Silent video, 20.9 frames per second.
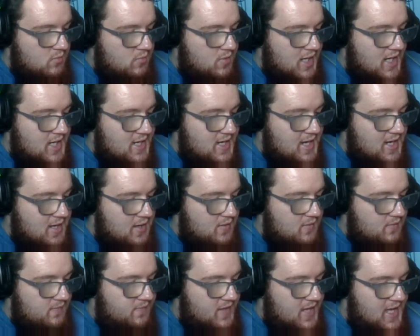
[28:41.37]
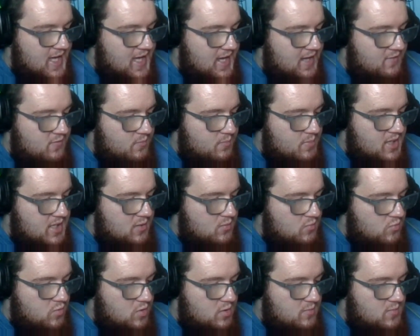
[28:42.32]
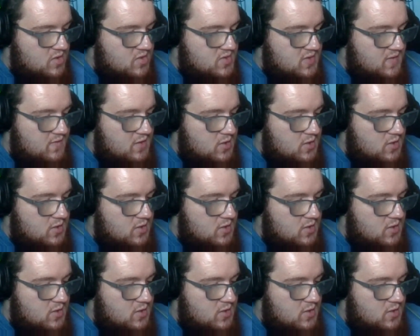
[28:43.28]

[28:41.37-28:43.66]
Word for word: Right now, they have been rumors